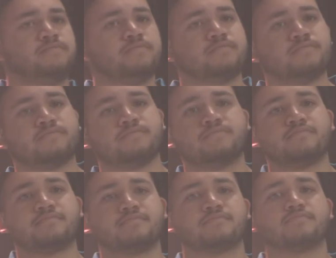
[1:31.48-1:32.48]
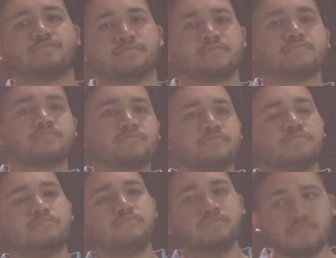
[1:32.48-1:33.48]
And that's a very, very
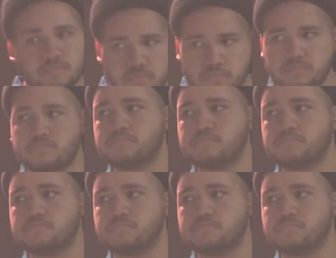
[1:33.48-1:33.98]
important decision.